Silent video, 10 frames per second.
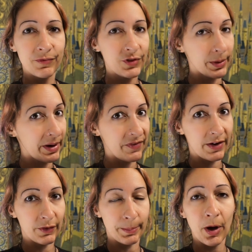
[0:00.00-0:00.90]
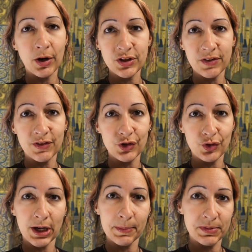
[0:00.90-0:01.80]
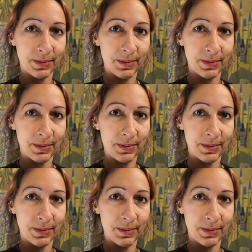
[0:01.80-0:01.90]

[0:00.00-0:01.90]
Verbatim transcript: some of my favorite parts of the trip,